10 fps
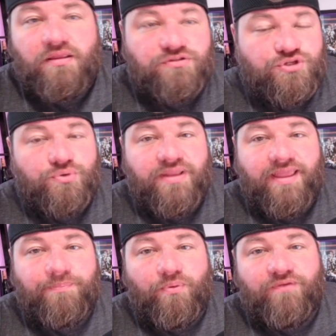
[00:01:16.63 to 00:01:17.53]
two and a
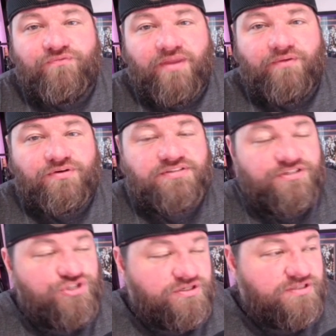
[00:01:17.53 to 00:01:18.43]
half point favorites. They
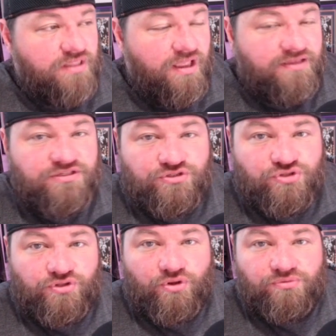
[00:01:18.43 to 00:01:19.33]
just lost
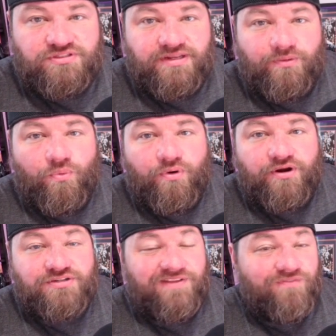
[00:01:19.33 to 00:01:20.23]
to the Golden State
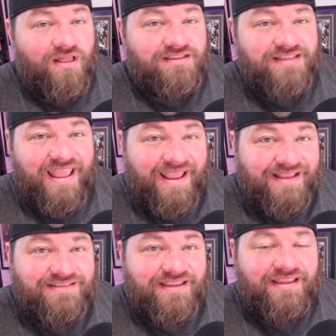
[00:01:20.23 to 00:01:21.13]
Warriors. They've lost
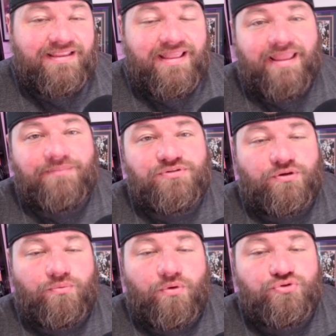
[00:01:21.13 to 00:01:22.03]
eighteen games in
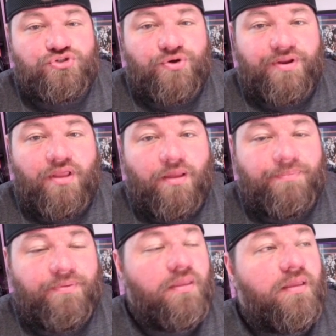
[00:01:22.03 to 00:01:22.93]
a row straight
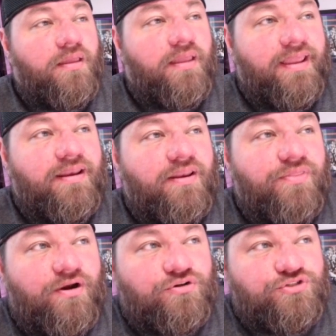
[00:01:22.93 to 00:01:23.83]
up, and
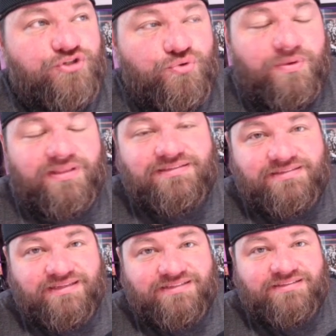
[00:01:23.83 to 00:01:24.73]
they are two and
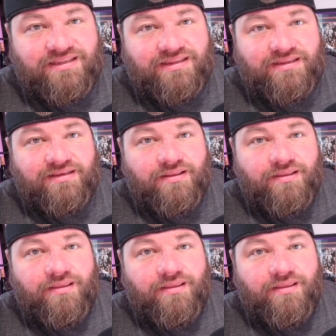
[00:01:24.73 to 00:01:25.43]
sixteen